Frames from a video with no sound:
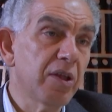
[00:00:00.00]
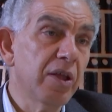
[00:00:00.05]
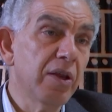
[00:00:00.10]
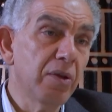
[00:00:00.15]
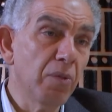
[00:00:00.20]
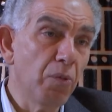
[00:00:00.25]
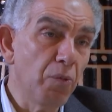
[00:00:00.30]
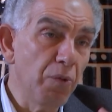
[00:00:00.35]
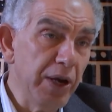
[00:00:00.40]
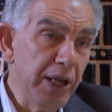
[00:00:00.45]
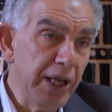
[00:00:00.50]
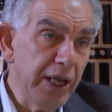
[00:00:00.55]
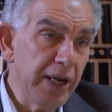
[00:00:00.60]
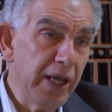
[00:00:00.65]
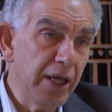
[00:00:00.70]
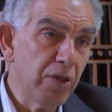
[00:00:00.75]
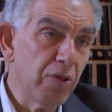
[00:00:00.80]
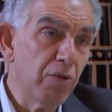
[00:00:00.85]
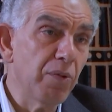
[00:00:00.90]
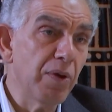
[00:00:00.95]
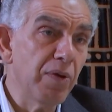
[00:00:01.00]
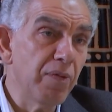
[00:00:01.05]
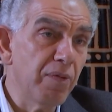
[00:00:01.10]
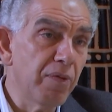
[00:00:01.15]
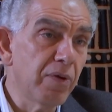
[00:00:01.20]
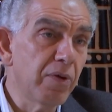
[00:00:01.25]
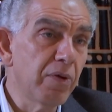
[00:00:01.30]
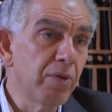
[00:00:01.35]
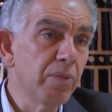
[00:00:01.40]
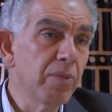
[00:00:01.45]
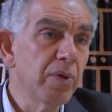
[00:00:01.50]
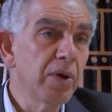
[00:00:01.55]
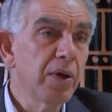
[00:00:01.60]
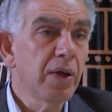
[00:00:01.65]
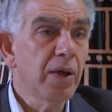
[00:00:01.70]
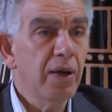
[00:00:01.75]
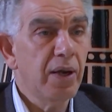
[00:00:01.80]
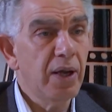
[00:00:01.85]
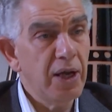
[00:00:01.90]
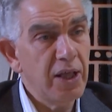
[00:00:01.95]
and willingness to reform,
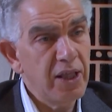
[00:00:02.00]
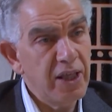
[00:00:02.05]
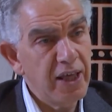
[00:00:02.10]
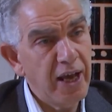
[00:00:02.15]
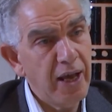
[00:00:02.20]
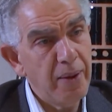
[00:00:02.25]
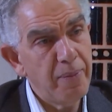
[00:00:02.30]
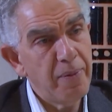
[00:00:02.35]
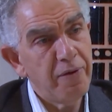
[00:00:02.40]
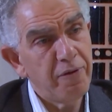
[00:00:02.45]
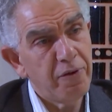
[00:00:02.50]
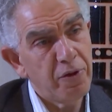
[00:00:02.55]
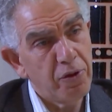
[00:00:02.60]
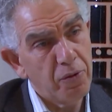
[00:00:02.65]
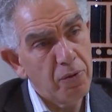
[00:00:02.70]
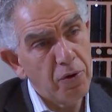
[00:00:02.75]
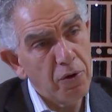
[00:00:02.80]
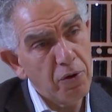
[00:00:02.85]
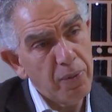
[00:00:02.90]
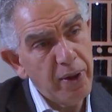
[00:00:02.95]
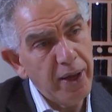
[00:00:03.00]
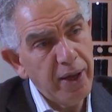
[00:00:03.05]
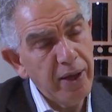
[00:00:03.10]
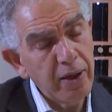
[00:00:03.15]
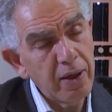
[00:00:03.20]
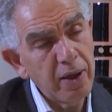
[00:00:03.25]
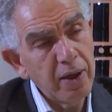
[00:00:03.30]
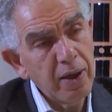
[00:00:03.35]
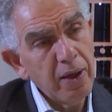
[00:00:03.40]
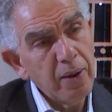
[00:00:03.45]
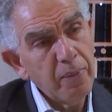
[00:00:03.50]
like the IMF and the World Bank.